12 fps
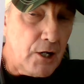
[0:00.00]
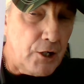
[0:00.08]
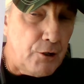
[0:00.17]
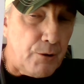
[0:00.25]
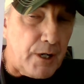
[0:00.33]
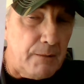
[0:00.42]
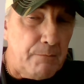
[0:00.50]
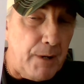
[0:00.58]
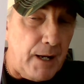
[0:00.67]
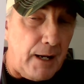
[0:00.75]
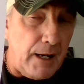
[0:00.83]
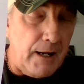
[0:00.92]
you can
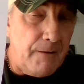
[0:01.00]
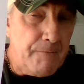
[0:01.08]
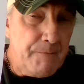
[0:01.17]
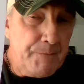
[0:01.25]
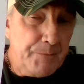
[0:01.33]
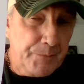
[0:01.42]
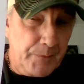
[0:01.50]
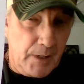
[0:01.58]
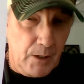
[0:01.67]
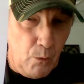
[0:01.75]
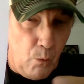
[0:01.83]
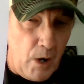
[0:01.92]
be
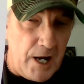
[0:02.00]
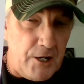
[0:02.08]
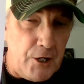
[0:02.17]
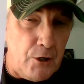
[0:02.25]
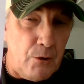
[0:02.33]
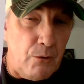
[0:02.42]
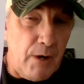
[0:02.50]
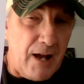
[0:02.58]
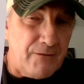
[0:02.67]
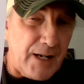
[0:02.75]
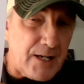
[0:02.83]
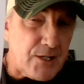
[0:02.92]
when you
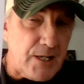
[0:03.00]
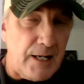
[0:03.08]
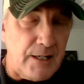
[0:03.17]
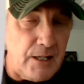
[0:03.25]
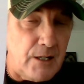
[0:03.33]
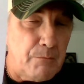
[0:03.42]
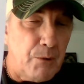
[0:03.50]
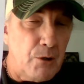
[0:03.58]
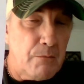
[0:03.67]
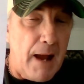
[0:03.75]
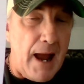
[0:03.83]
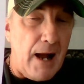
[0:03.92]
have extended the
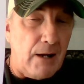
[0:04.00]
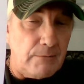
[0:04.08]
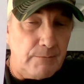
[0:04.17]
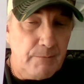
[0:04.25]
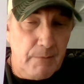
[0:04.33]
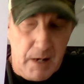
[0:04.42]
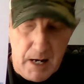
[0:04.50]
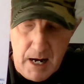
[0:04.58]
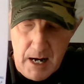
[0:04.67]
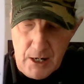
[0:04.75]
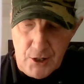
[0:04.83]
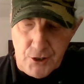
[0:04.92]
boom out.
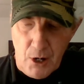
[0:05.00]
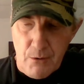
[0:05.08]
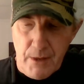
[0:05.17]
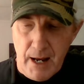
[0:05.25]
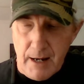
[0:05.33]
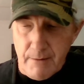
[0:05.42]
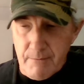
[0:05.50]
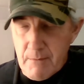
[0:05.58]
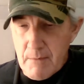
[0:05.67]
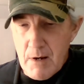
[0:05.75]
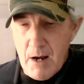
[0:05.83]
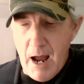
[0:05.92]
So then,
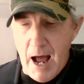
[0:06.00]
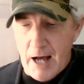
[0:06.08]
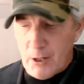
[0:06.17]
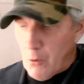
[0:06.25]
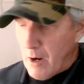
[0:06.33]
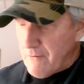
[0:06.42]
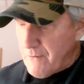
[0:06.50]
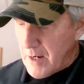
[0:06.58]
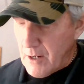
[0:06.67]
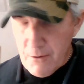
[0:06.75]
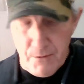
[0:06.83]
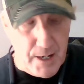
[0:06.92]
how do I
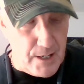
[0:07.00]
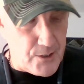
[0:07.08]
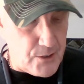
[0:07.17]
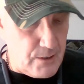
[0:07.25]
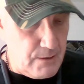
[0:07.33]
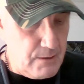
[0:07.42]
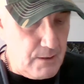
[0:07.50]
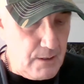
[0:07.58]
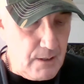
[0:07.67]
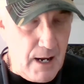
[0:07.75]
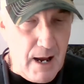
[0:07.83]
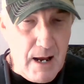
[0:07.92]
figure this
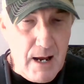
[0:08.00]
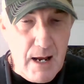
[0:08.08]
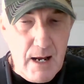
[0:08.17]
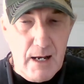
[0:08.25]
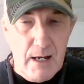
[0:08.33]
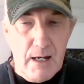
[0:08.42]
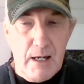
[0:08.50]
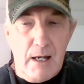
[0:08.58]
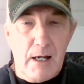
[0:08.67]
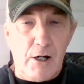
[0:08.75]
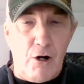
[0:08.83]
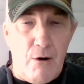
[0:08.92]

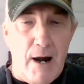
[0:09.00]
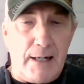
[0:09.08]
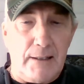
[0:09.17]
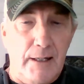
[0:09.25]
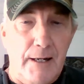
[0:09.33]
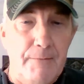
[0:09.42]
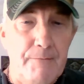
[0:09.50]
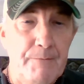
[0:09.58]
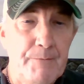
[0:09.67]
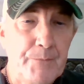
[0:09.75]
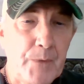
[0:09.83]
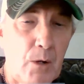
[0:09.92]
correctly?
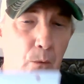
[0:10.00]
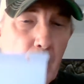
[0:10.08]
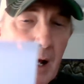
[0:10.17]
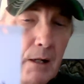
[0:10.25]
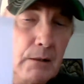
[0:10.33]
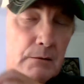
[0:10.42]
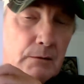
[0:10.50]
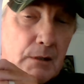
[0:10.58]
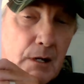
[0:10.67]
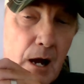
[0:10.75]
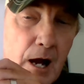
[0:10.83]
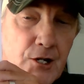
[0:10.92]
Well,
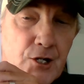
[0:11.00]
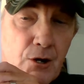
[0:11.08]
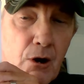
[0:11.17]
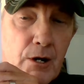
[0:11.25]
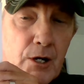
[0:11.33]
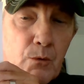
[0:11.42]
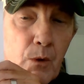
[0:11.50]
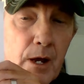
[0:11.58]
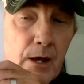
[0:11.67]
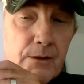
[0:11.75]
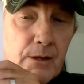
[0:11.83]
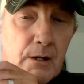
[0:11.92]
I started
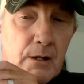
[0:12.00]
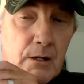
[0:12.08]
with